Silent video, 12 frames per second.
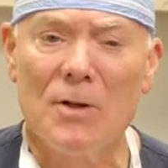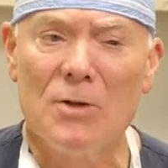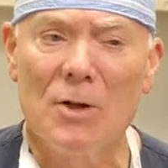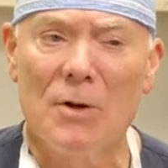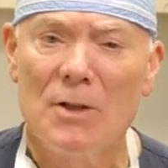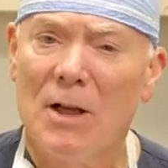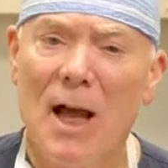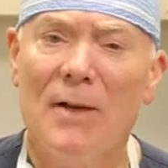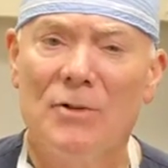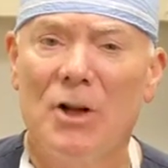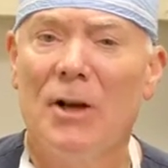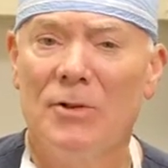So it's a
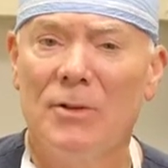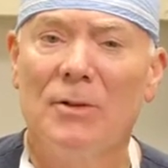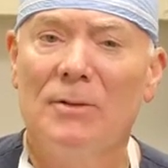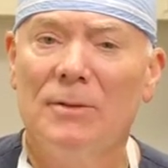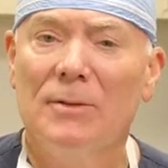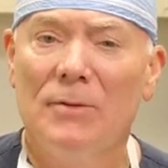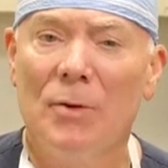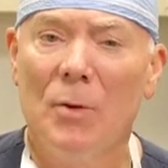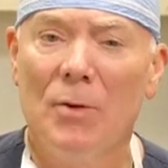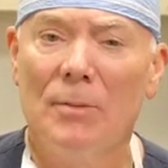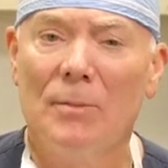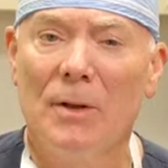life changer
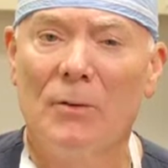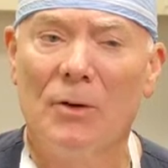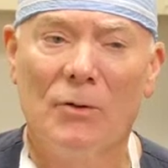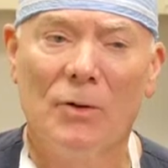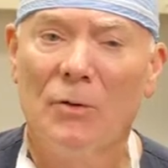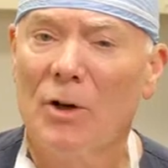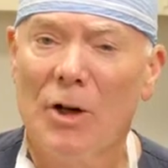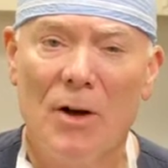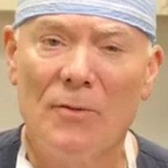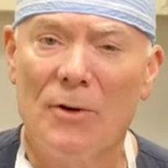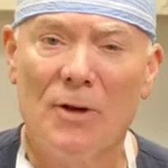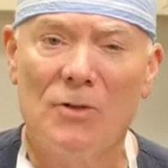for them. The
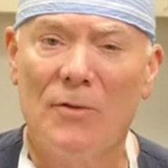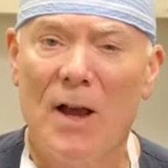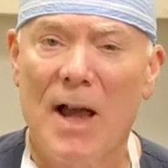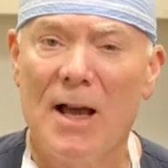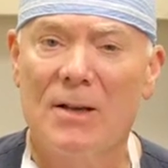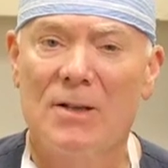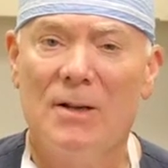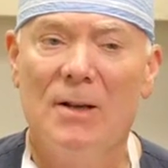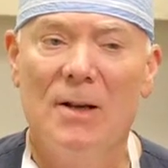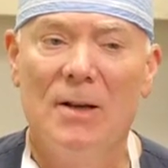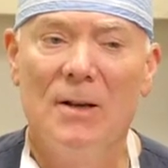recovery is fast.